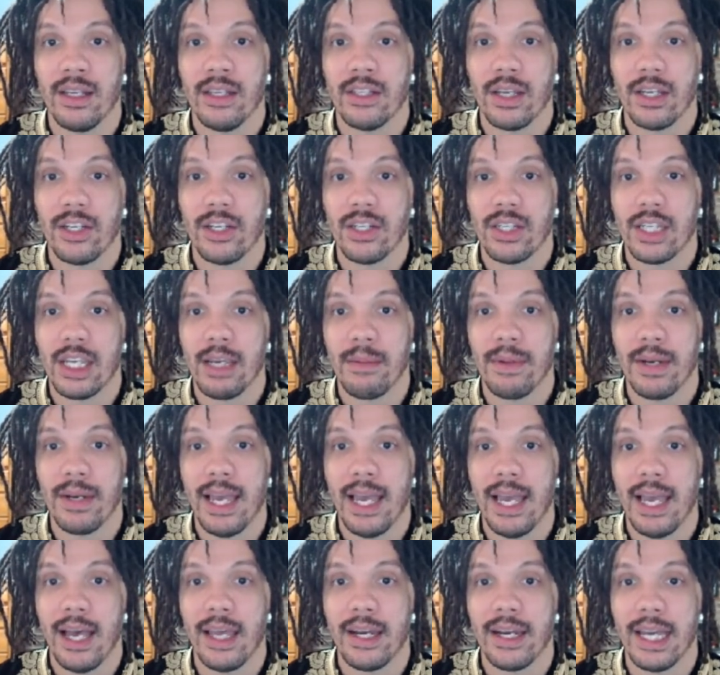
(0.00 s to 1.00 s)
So I just keep
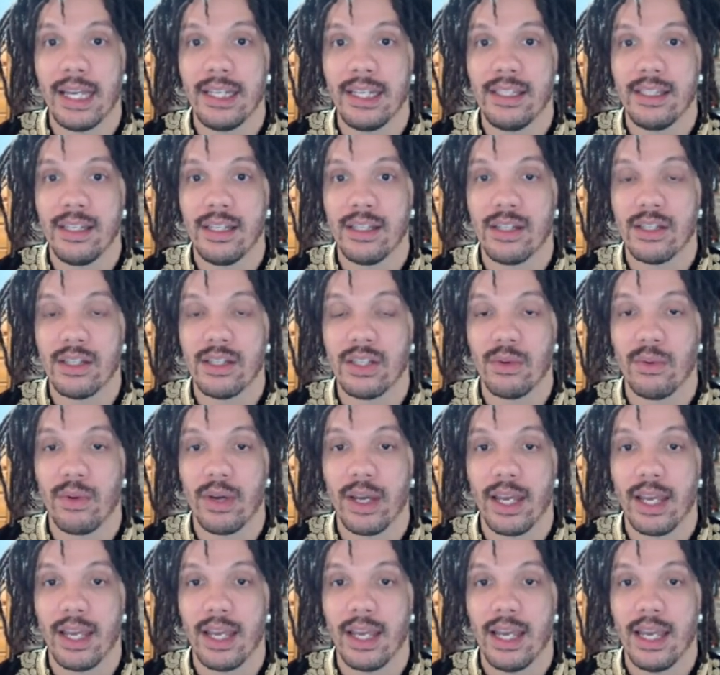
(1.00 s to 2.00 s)
it a knight's distance
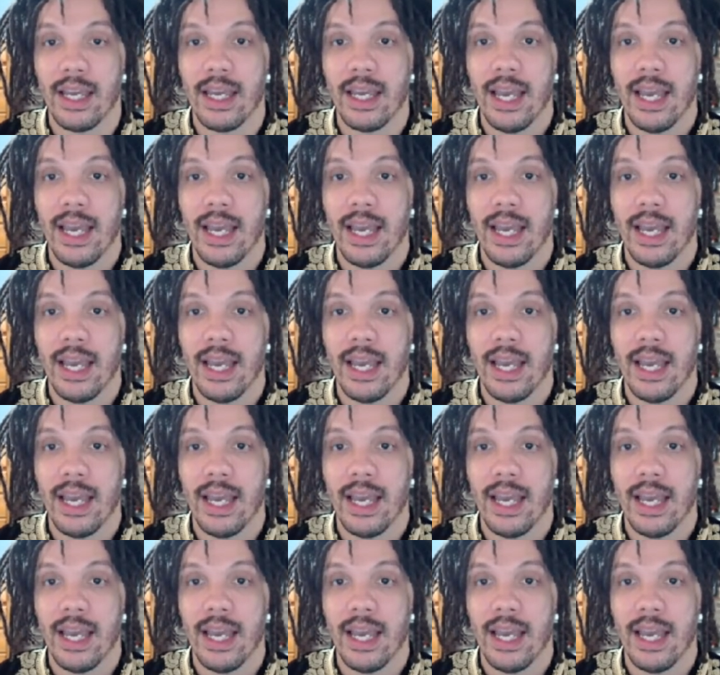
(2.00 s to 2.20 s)
away,